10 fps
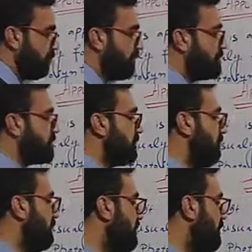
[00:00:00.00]
which
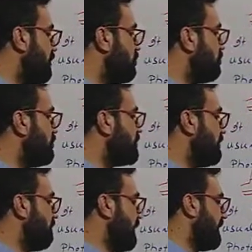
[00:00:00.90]
we need to
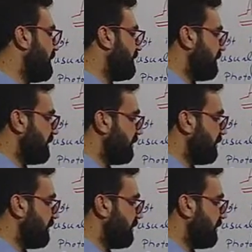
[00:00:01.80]
determine